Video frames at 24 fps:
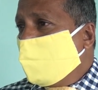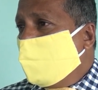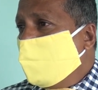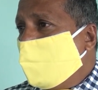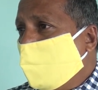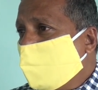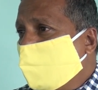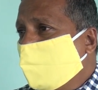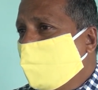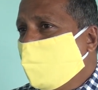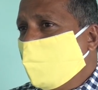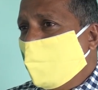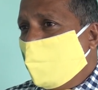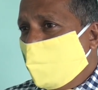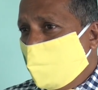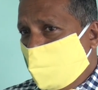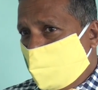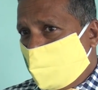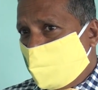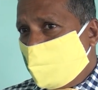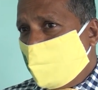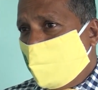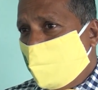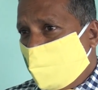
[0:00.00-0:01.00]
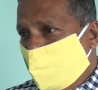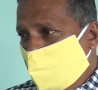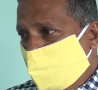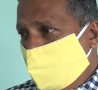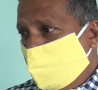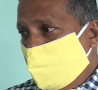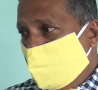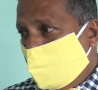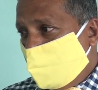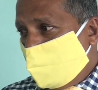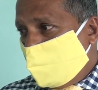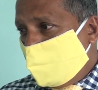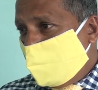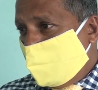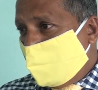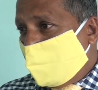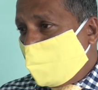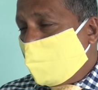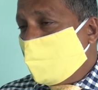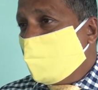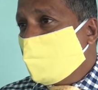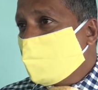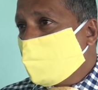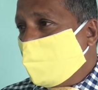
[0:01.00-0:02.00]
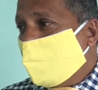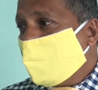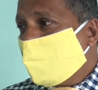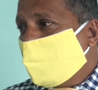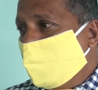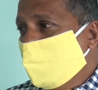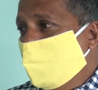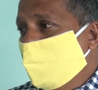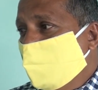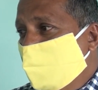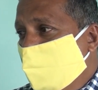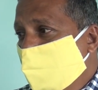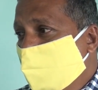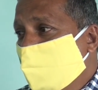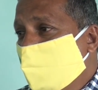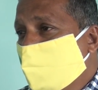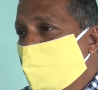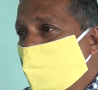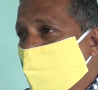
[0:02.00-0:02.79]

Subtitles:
not finish St. Jude. That is what he needs